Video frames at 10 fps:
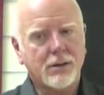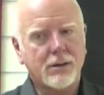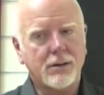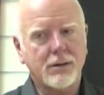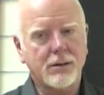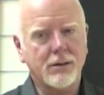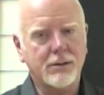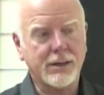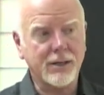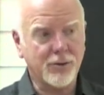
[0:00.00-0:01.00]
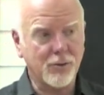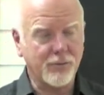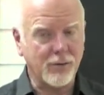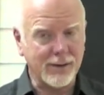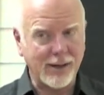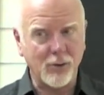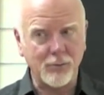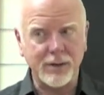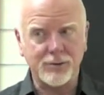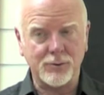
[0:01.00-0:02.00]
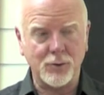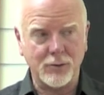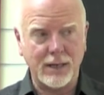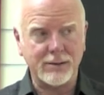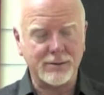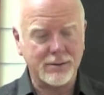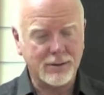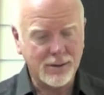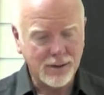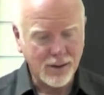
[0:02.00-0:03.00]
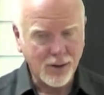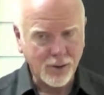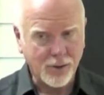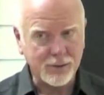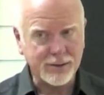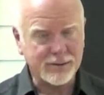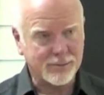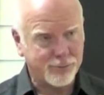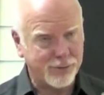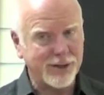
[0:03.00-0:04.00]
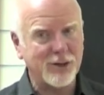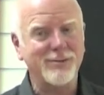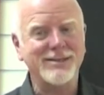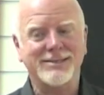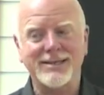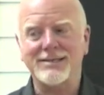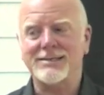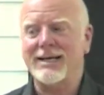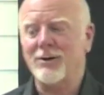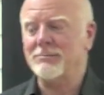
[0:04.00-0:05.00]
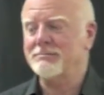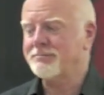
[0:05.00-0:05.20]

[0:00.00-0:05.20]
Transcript: Thank you for allowing me to do that, because it's bringing me tears now.